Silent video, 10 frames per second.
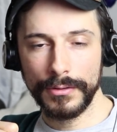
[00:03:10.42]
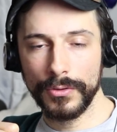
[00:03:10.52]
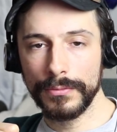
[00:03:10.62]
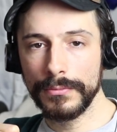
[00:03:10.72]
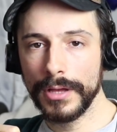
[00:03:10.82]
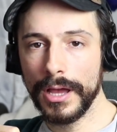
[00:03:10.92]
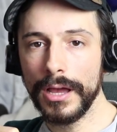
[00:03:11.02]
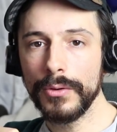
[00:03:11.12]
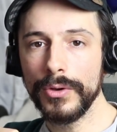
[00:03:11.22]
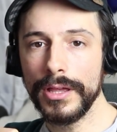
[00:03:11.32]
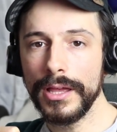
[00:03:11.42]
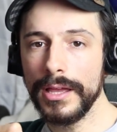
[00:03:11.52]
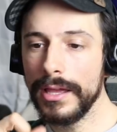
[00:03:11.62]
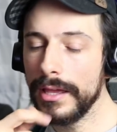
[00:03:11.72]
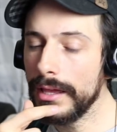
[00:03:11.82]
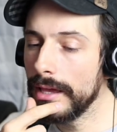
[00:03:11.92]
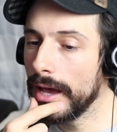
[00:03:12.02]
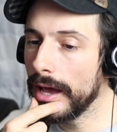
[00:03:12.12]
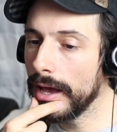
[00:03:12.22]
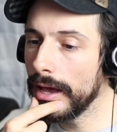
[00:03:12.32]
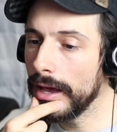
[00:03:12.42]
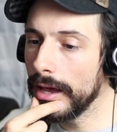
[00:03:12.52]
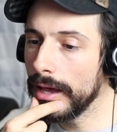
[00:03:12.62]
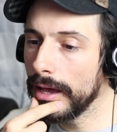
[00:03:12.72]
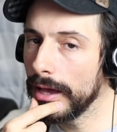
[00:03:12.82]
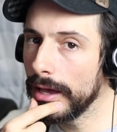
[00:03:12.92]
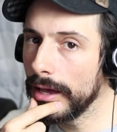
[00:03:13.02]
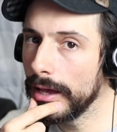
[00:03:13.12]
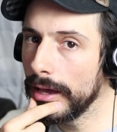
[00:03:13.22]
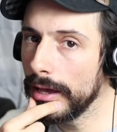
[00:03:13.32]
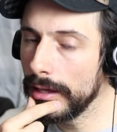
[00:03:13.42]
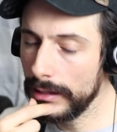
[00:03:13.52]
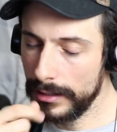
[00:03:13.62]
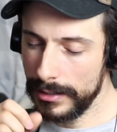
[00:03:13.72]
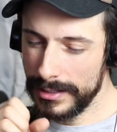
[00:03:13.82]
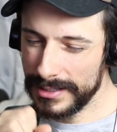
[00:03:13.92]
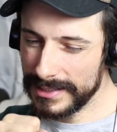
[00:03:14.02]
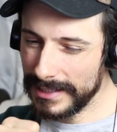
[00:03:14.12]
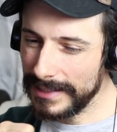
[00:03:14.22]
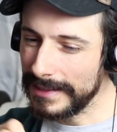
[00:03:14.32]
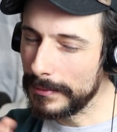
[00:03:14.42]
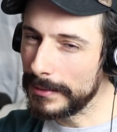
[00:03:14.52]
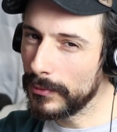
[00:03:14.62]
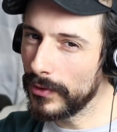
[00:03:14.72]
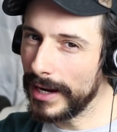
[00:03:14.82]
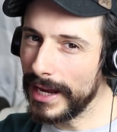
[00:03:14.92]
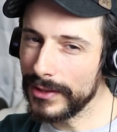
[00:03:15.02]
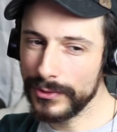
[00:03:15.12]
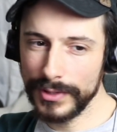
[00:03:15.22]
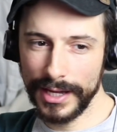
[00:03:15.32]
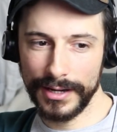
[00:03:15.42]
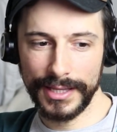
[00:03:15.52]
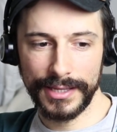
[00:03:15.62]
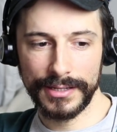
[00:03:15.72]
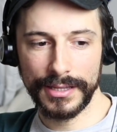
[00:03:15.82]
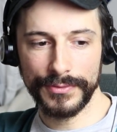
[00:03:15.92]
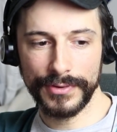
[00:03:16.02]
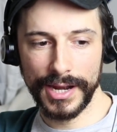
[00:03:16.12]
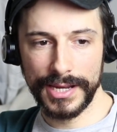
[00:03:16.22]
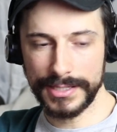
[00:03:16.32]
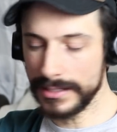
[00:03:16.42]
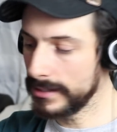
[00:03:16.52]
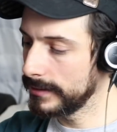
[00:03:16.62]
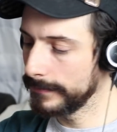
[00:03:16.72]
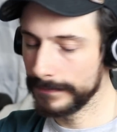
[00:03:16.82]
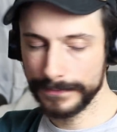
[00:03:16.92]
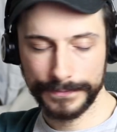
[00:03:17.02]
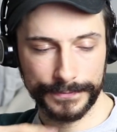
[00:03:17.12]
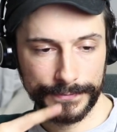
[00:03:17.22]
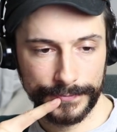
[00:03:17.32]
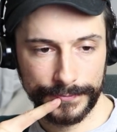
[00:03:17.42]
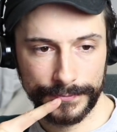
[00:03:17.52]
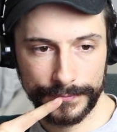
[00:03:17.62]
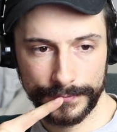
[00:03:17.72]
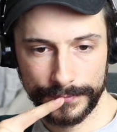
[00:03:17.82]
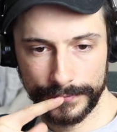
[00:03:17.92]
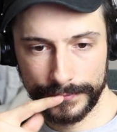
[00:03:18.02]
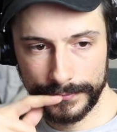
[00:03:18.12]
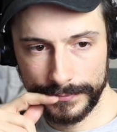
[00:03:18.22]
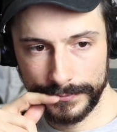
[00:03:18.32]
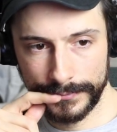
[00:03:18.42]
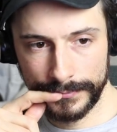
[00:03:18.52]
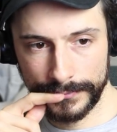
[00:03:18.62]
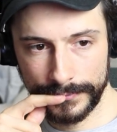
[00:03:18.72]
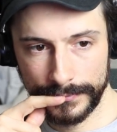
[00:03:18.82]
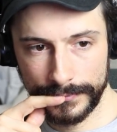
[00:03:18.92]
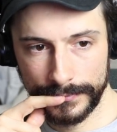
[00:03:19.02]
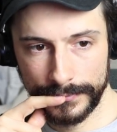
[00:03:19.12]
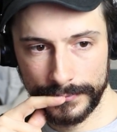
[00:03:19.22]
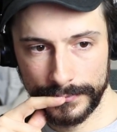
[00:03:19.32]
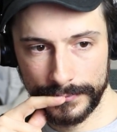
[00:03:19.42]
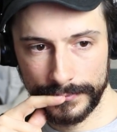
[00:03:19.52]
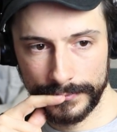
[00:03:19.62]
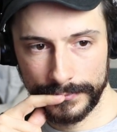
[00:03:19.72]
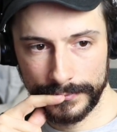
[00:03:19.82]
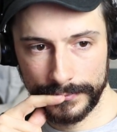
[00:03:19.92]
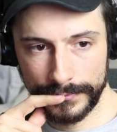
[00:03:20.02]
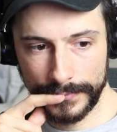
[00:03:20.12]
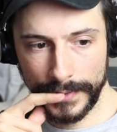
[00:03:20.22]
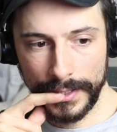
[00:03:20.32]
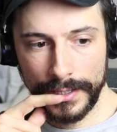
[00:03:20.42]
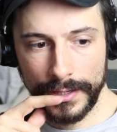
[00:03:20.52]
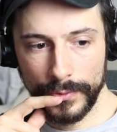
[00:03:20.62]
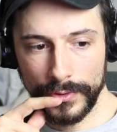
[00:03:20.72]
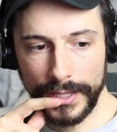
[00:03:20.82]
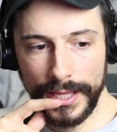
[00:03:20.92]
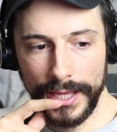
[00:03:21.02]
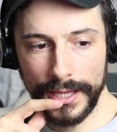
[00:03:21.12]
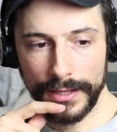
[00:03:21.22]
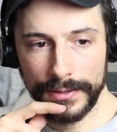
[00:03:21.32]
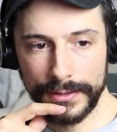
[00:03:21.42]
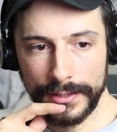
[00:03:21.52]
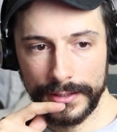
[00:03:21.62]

On my way out. There's a little bit more air through there at the end of the phrases. Catch the two and then the thirty-five. We got it here.